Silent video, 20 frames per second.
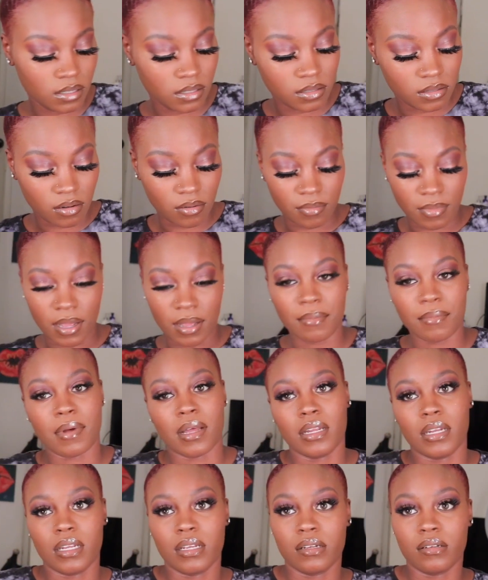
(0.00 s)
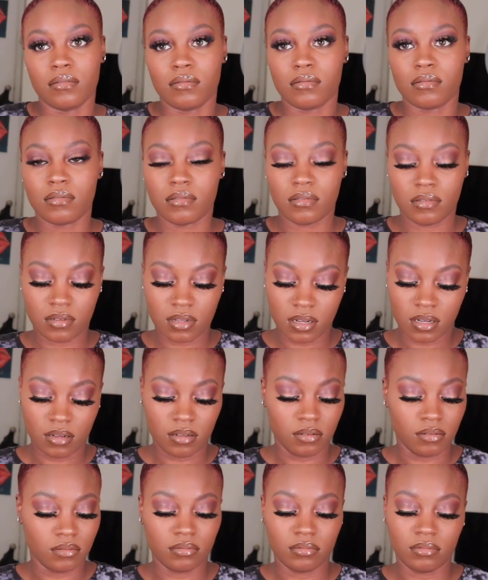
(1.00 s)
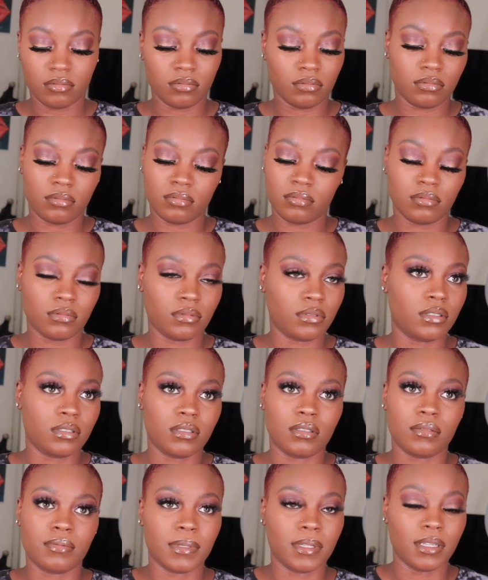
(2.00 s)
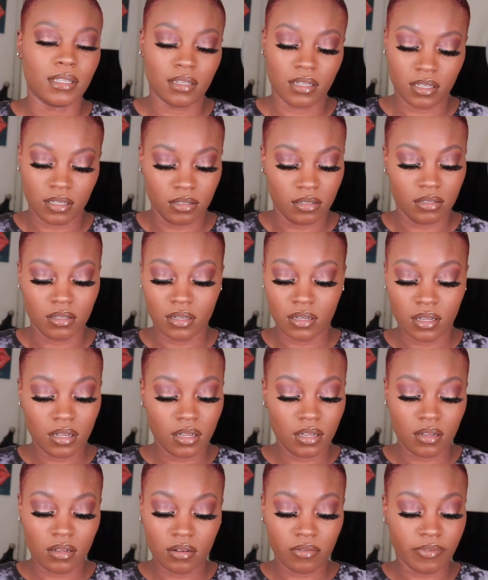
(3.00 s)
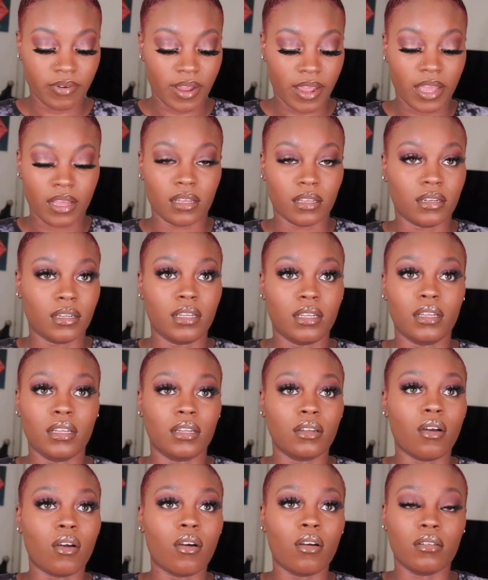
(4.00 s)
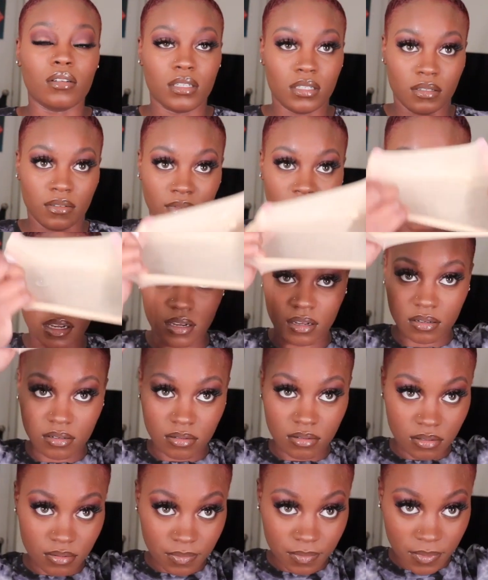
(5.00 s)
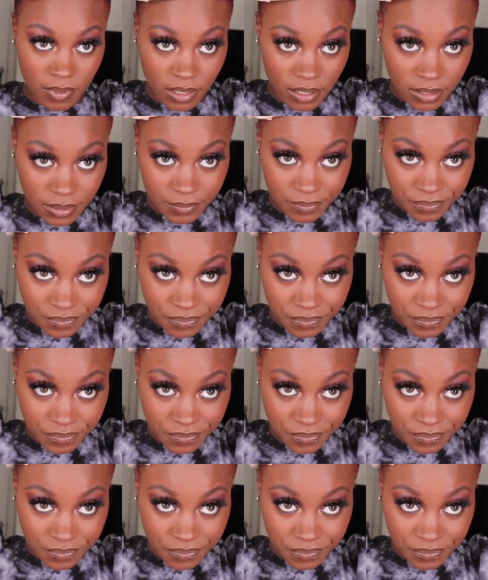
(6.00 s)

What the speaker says: Don't mind my nails. I know they've just been looking raggedy in all these videos, but